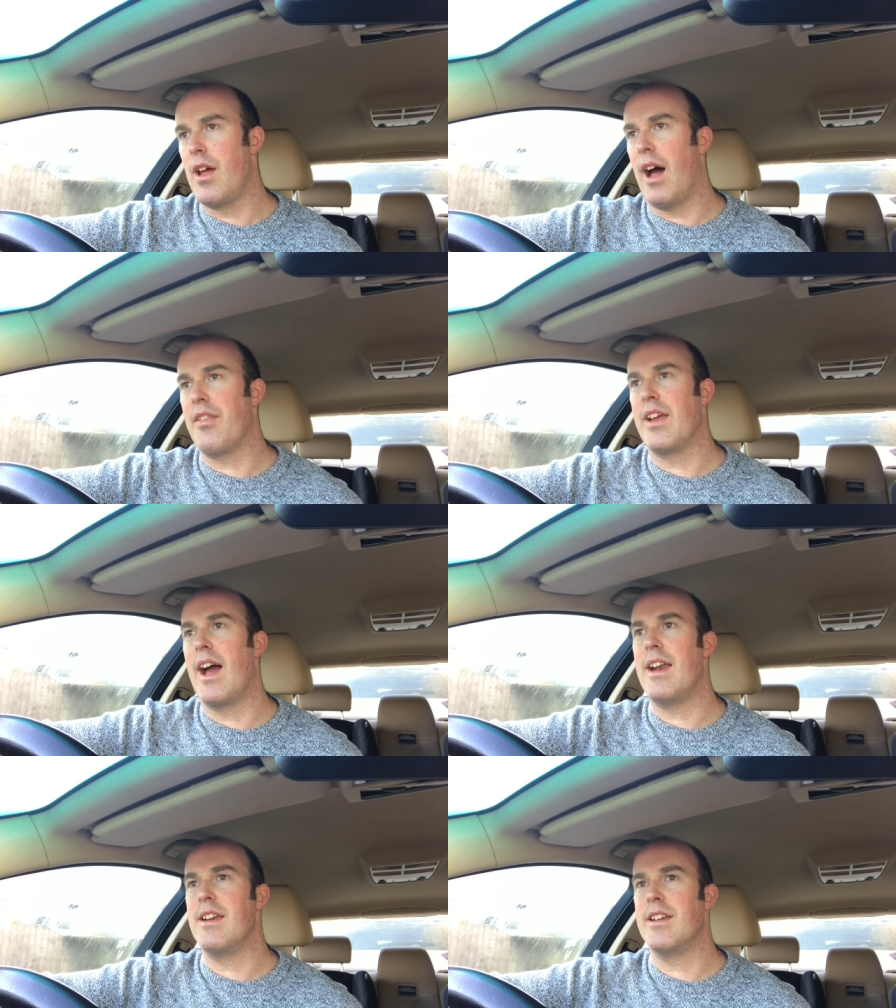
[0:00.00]
At the
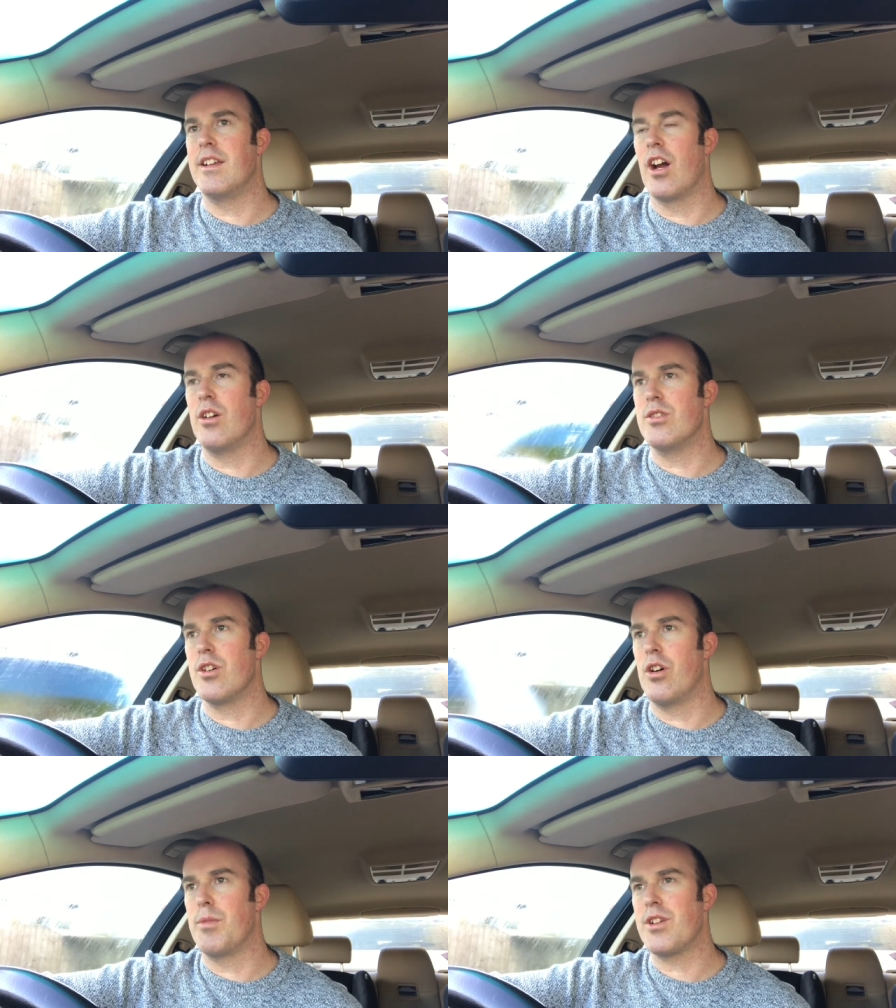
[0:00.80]
end, he goes
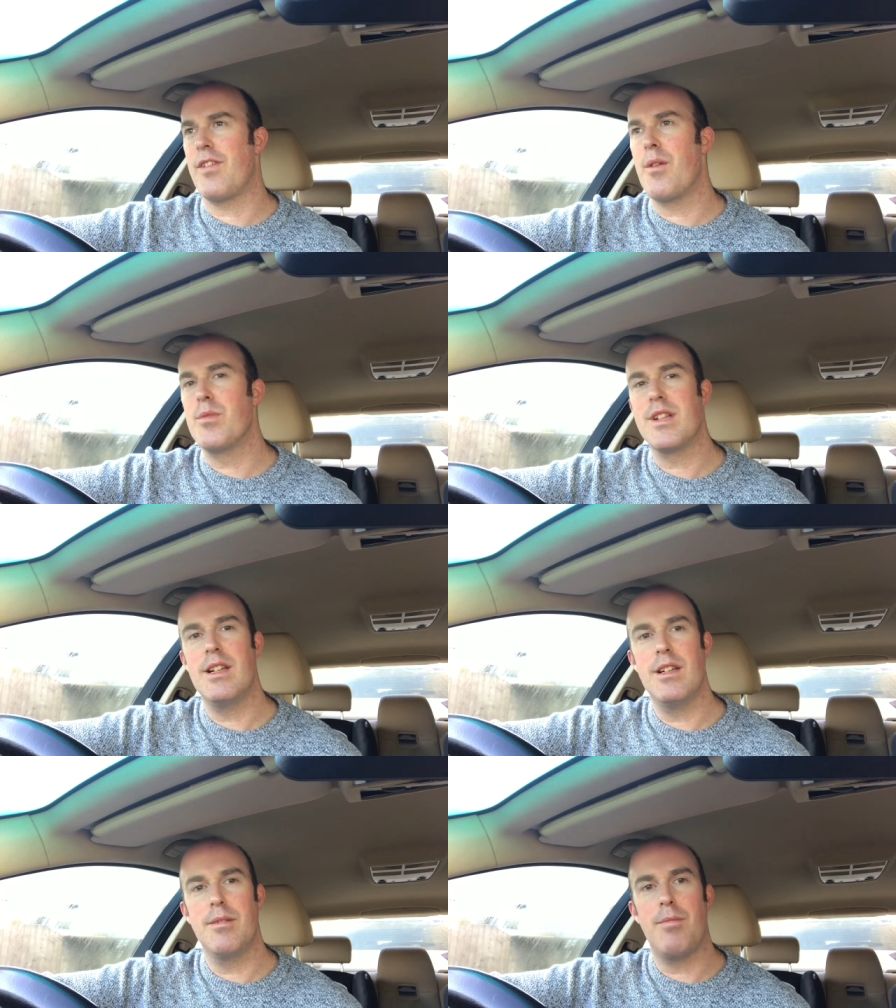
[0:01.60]
on, which I found
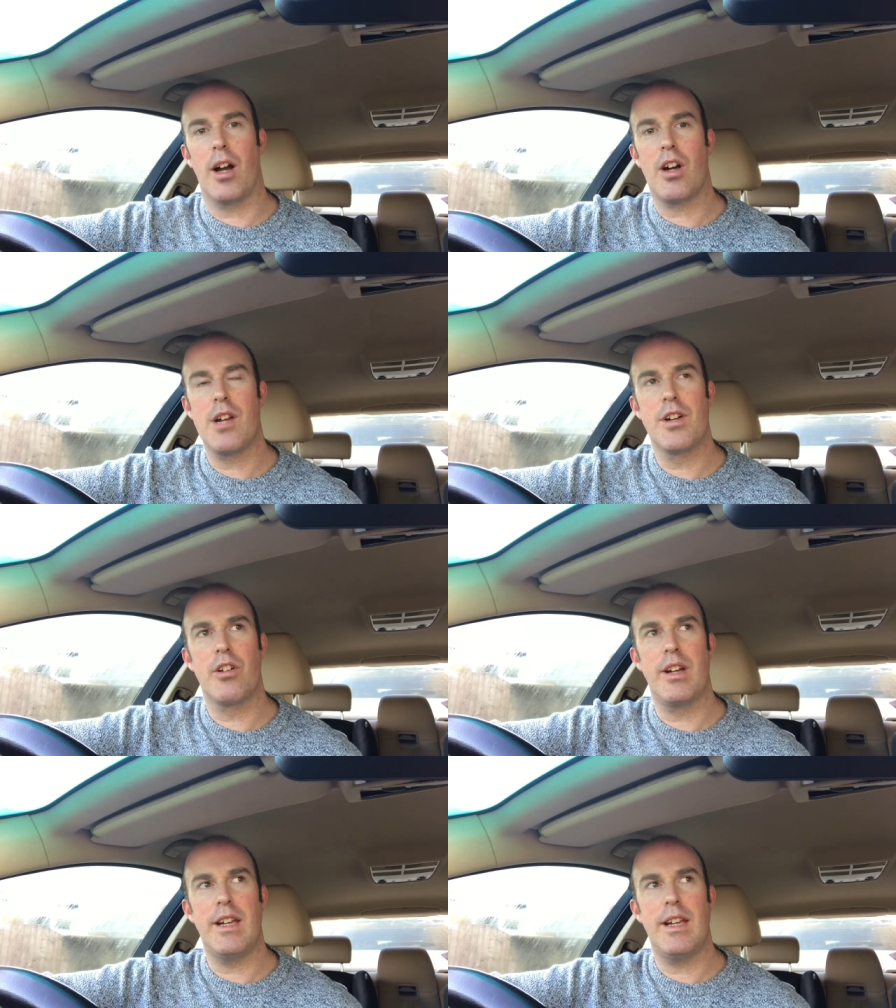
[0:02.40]
I kind of
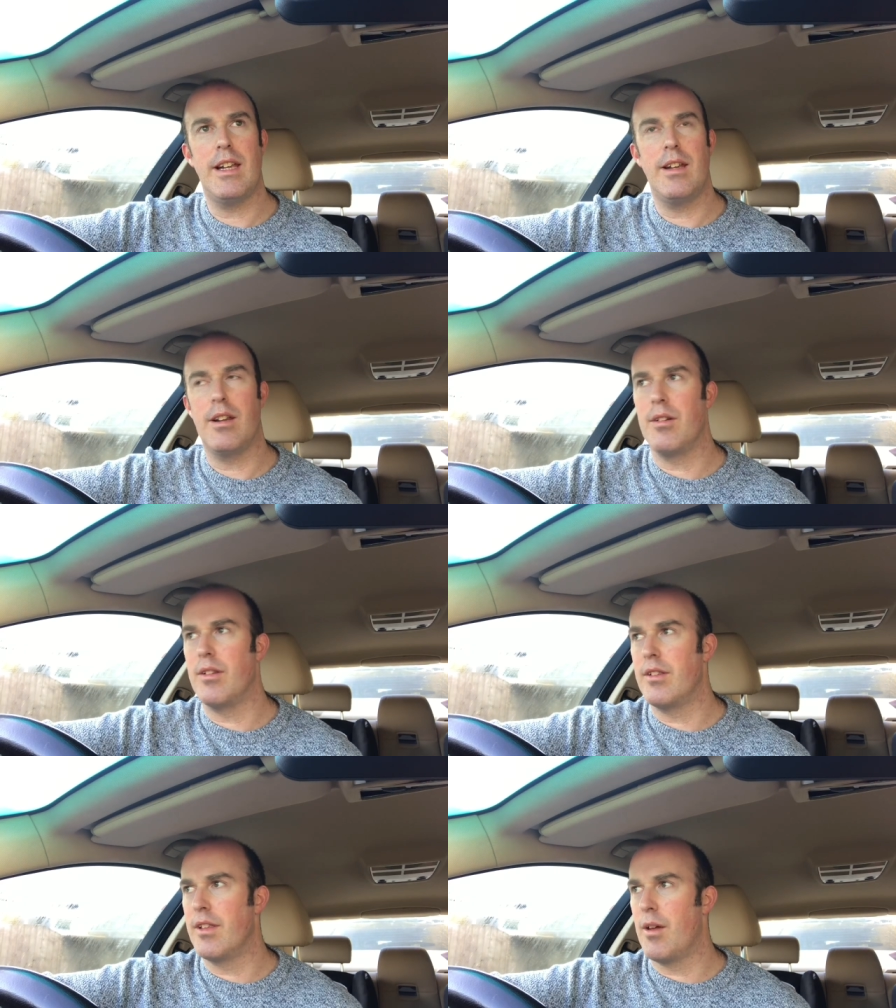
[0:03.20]
agree,
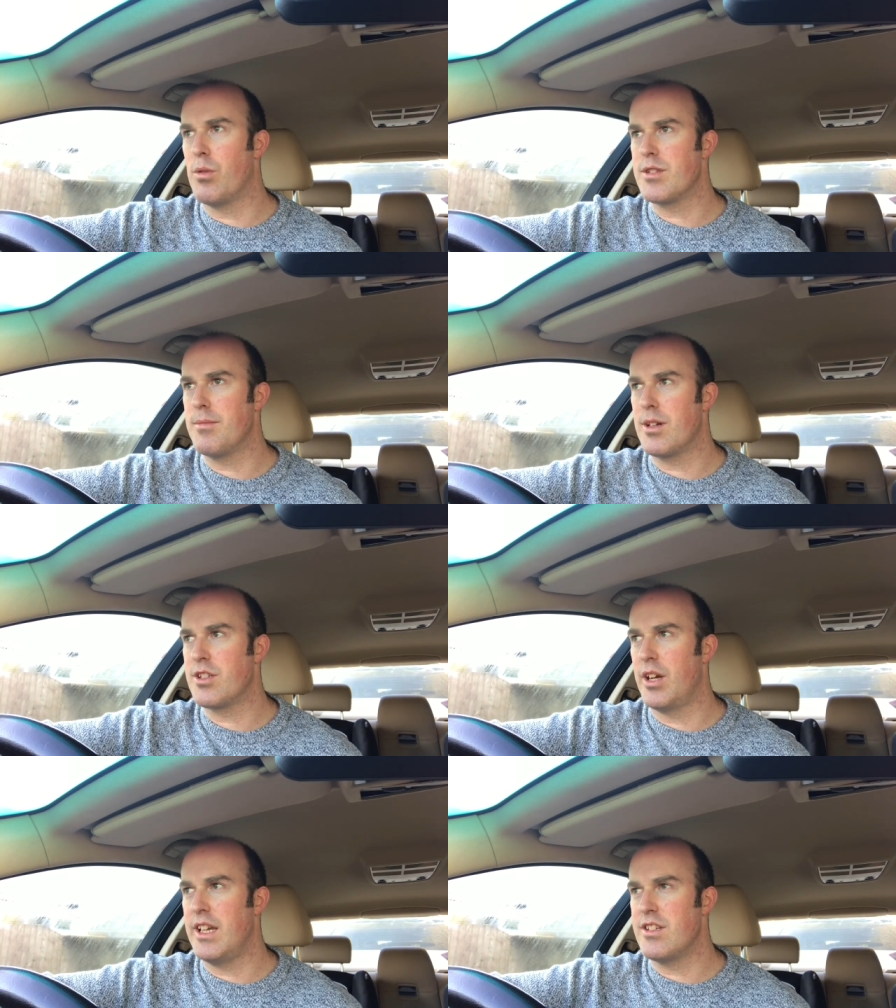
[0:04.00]
there wasn't
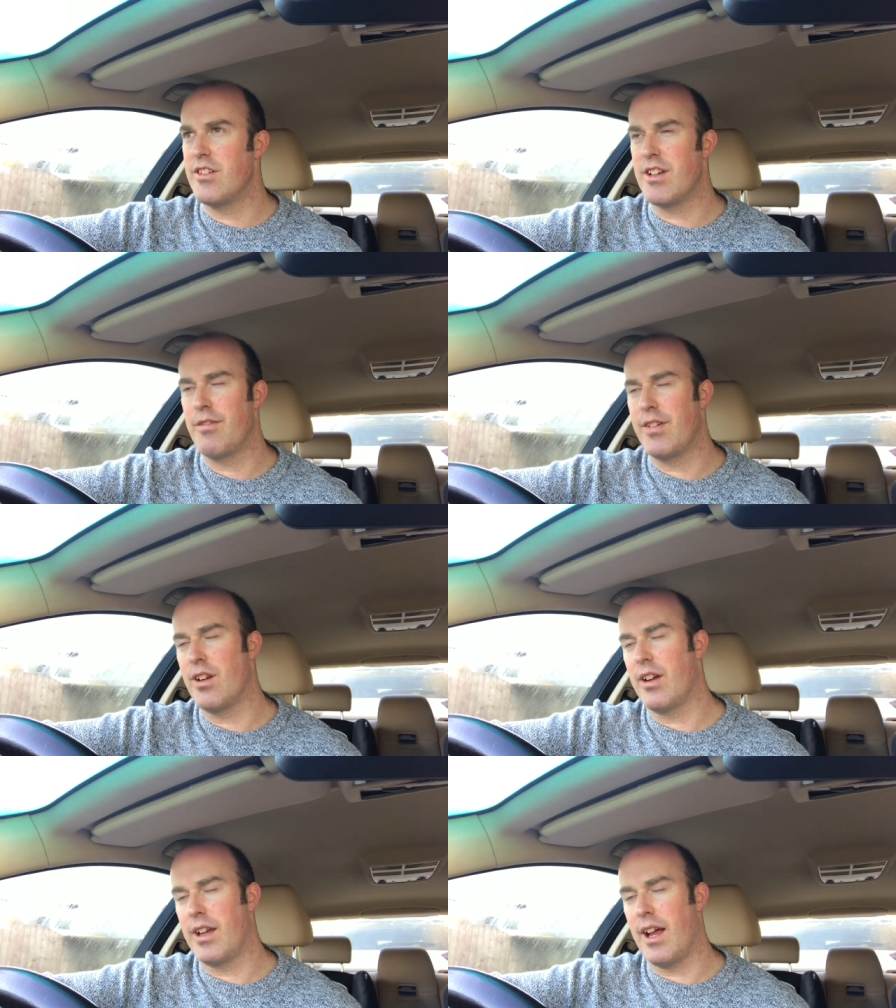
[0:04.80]
much cohesion. It didn't feel
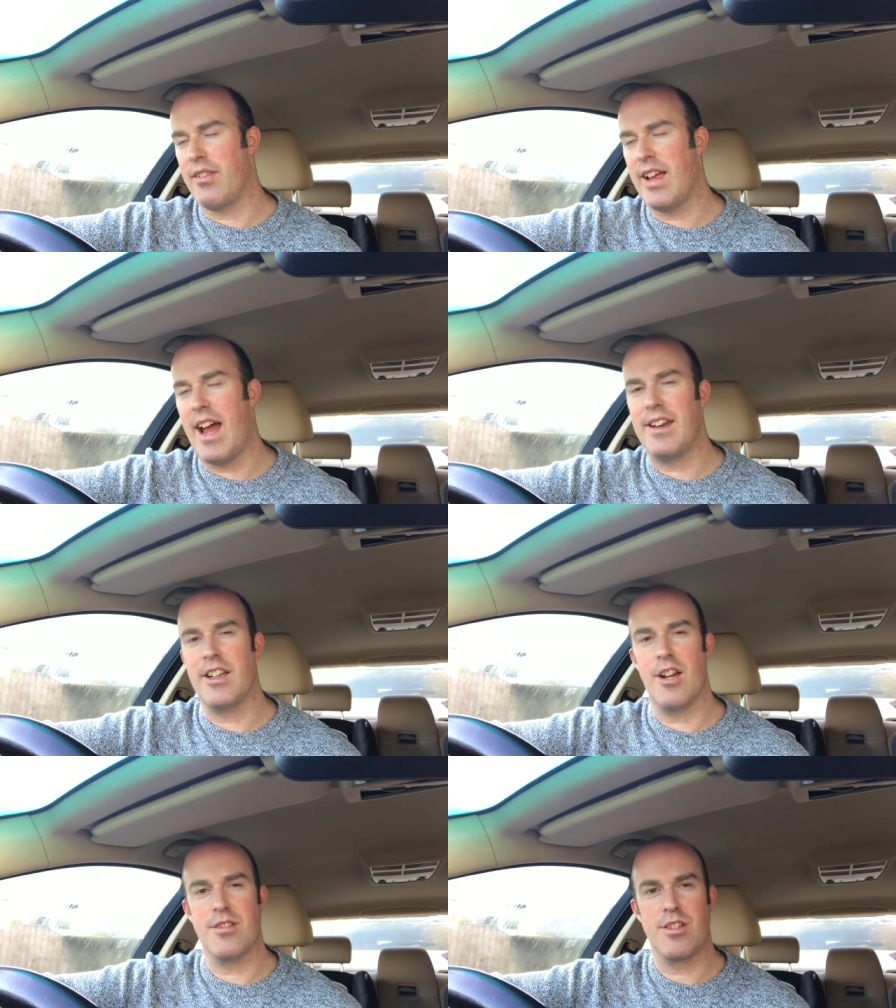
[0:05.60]
like at the end he
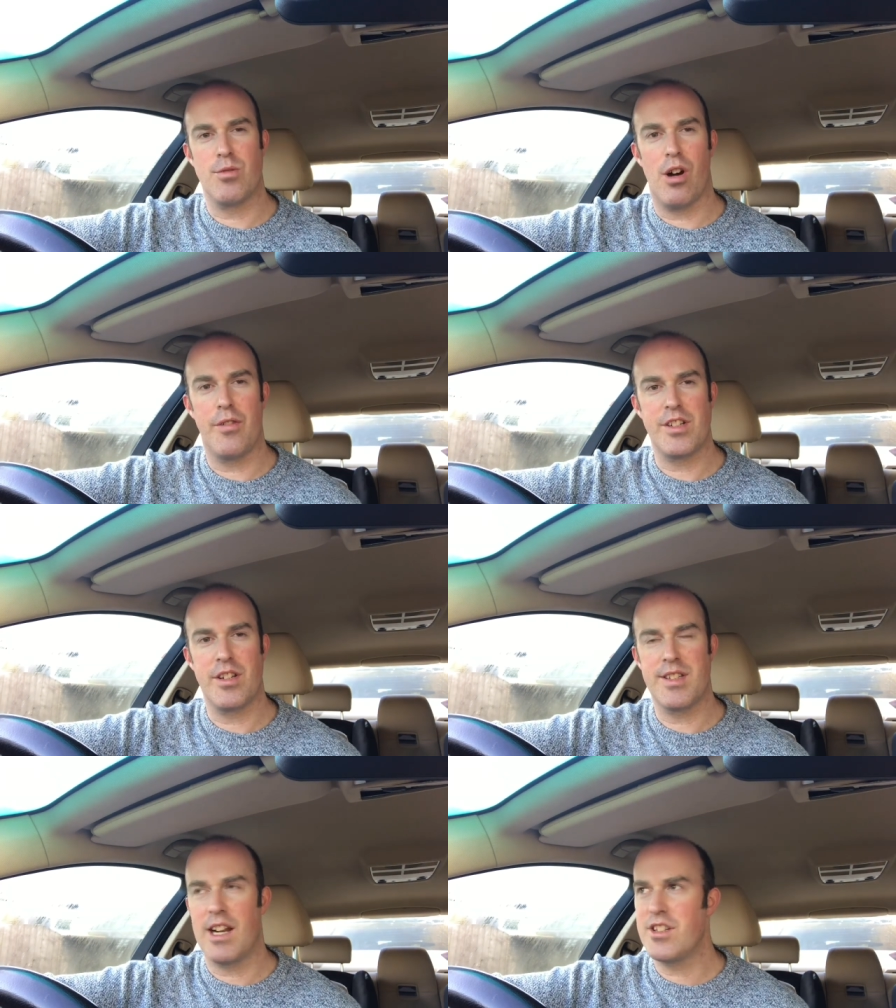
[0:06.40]
goes on to artificial
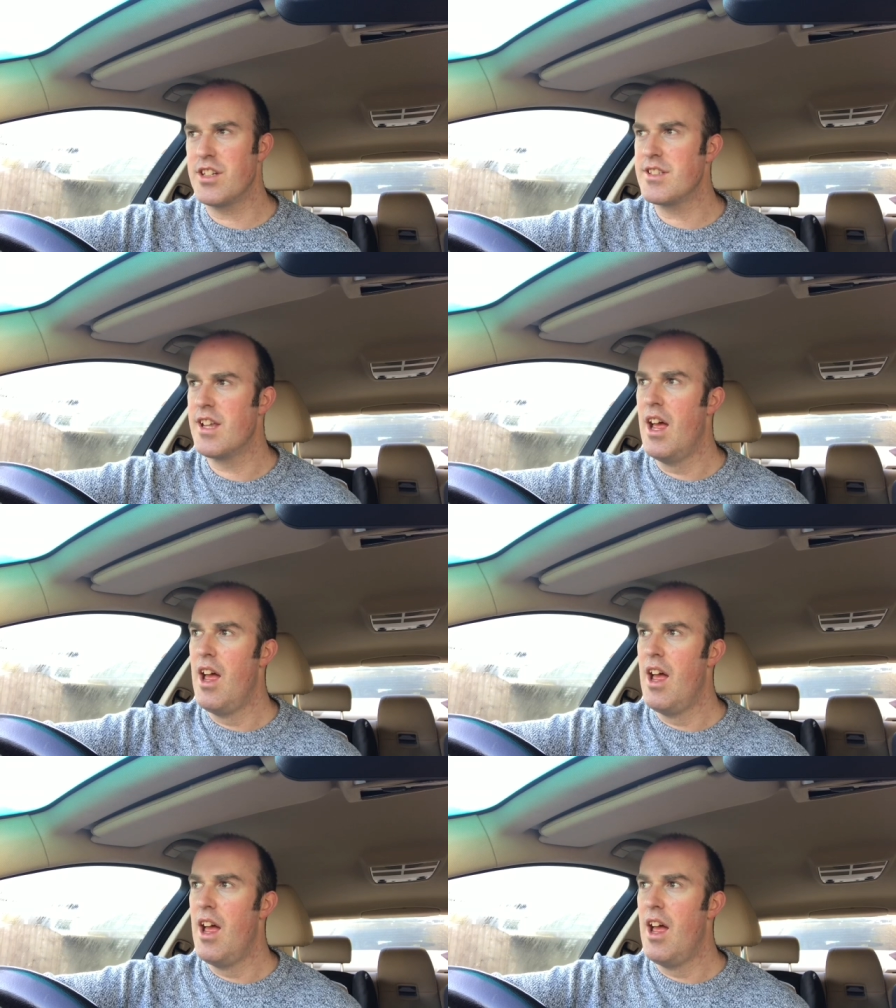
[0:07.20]
intelligence.